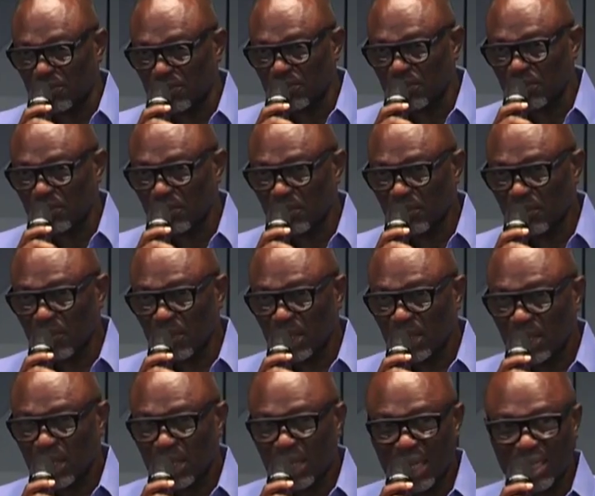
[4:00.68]
the launch was
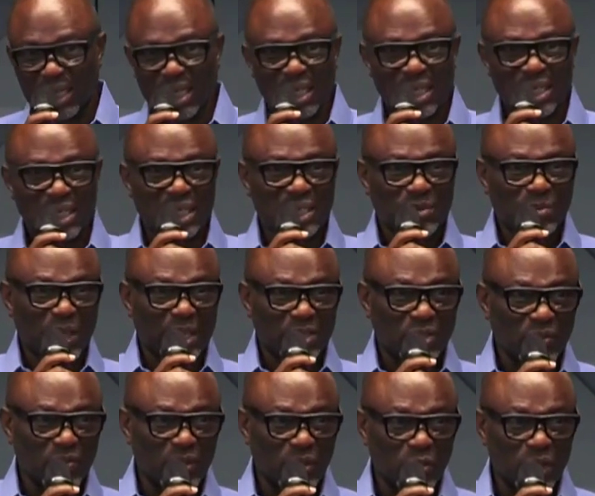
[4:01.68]
the president of the
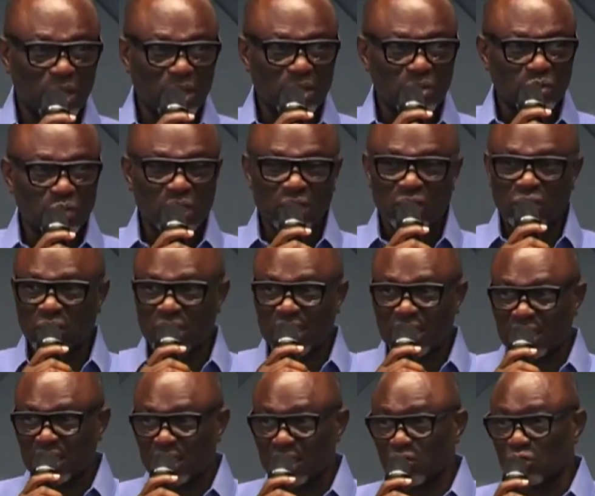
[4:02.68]
Ghana Union of Traders
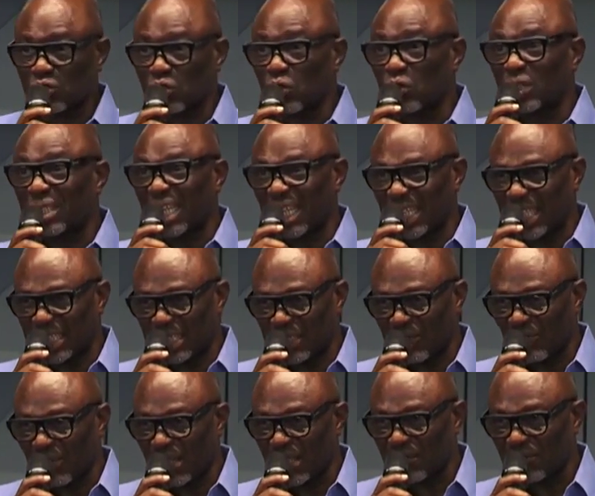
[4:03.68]
Association,
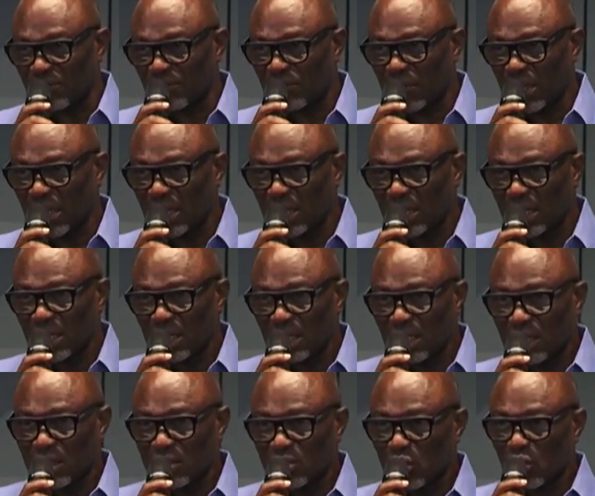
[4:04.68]
Dr. Joseph
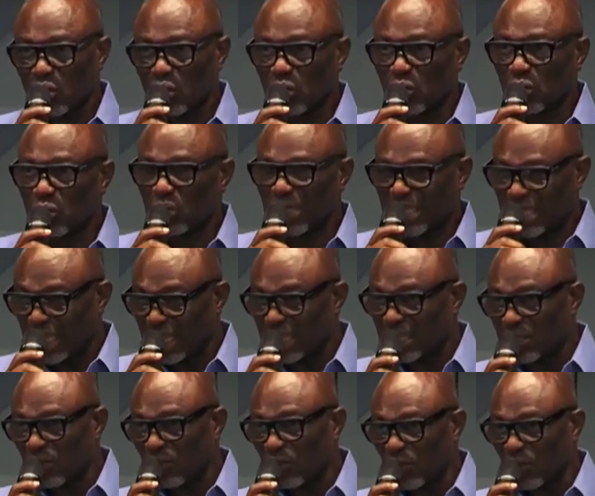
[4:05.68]
Obeng, who represented